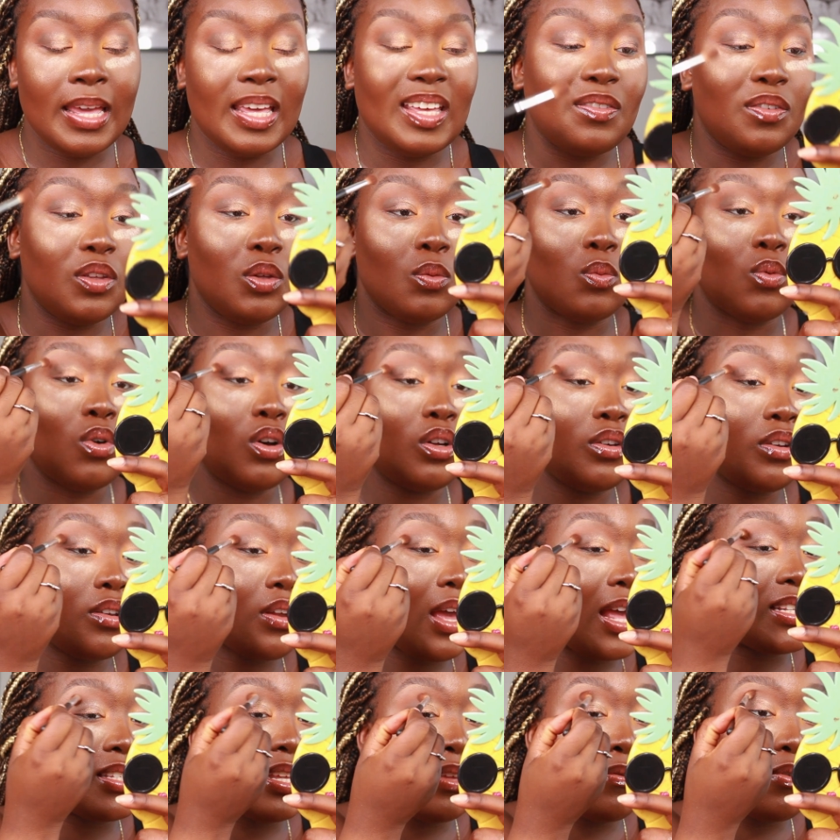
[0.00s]
If you want,
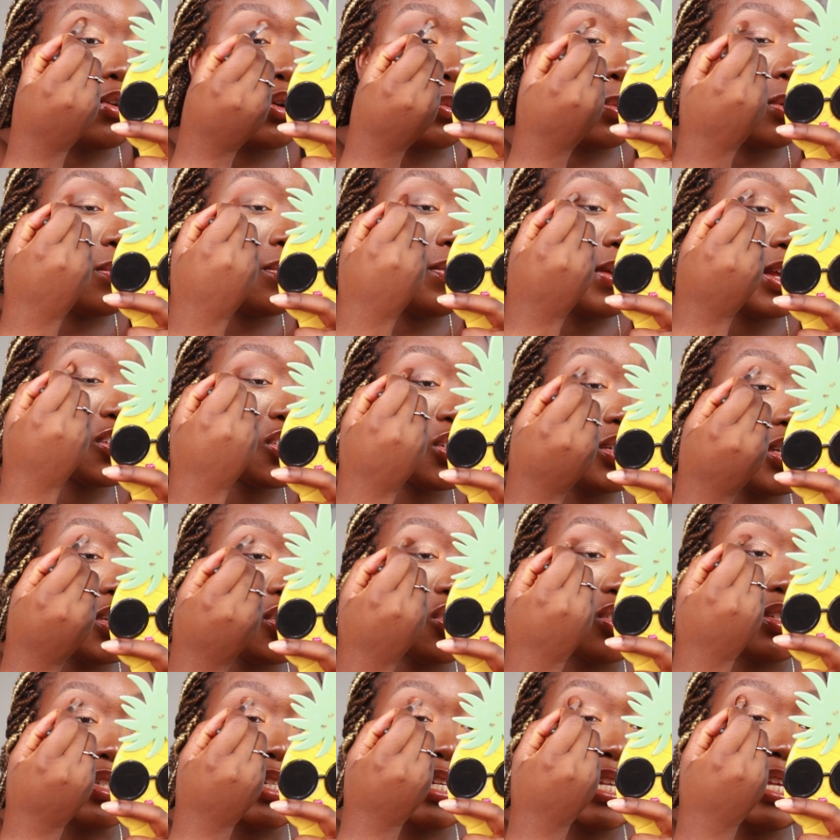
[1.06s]
if you're a
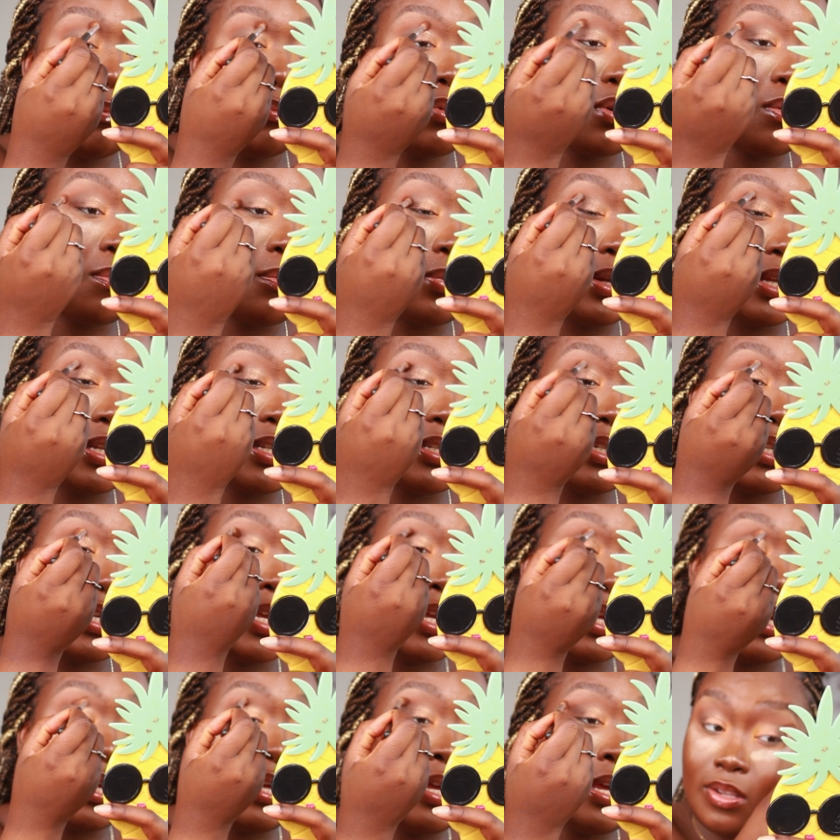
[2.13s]
perfectionist, just keep on
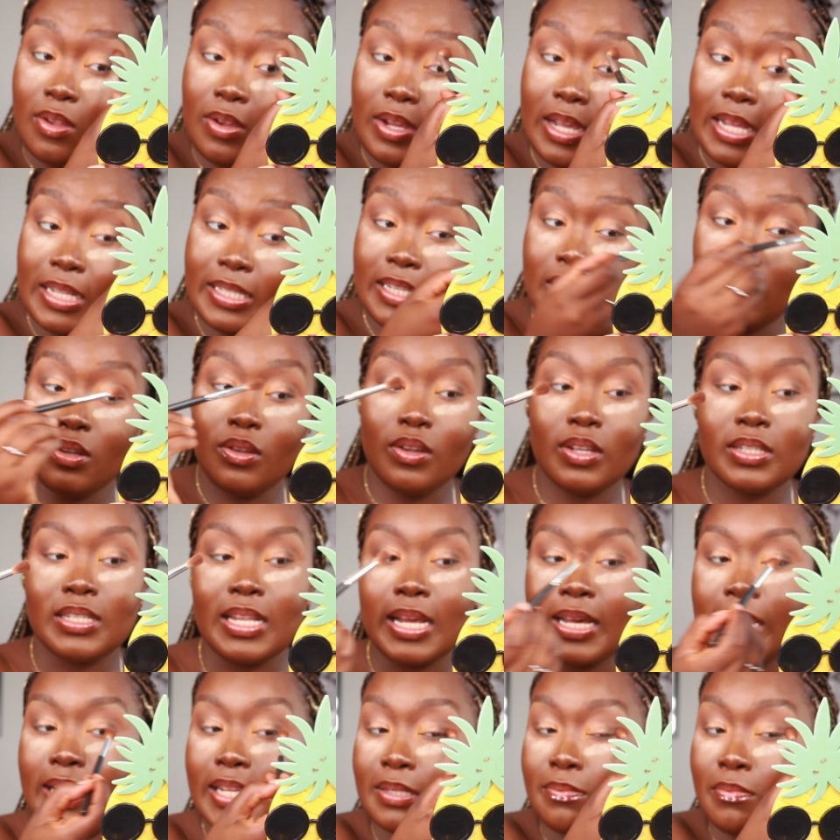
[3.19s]
blending. As long as it looks
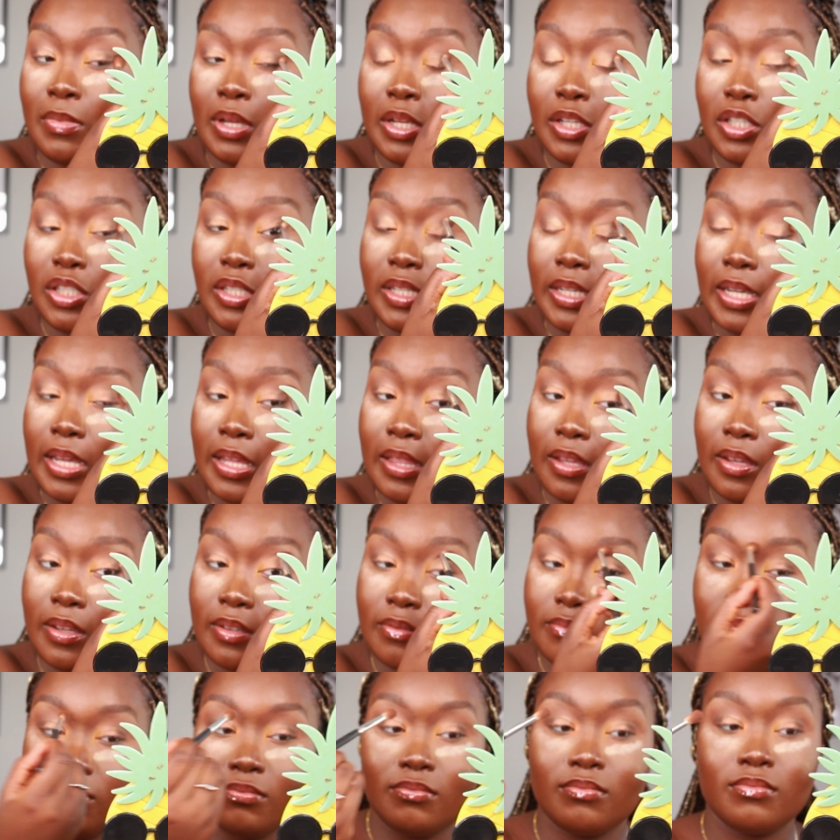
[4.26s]
like it's merged
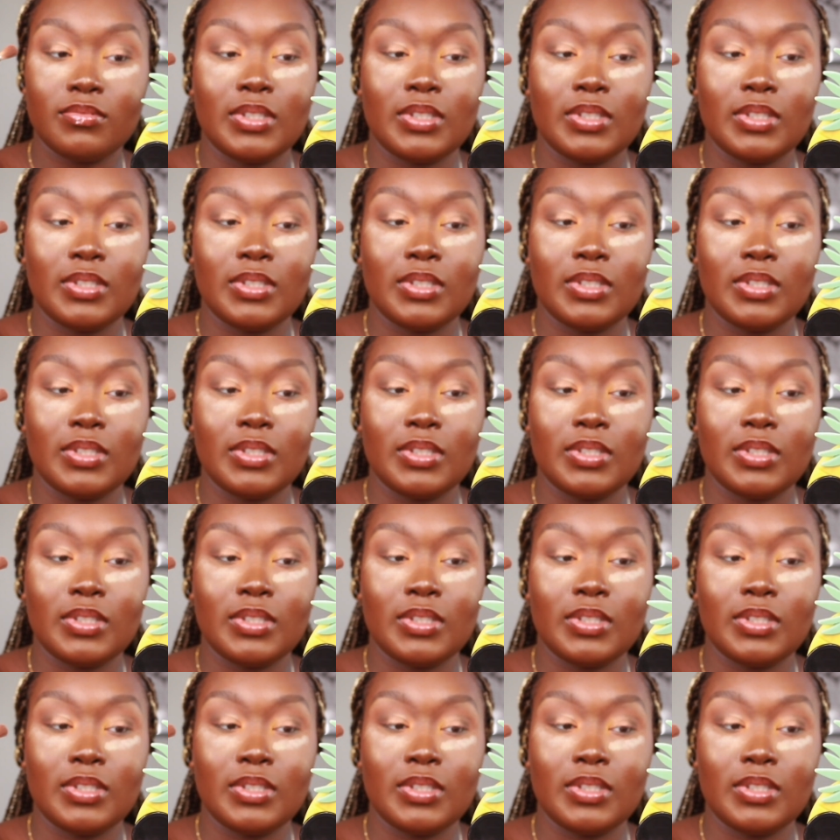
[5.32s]
together,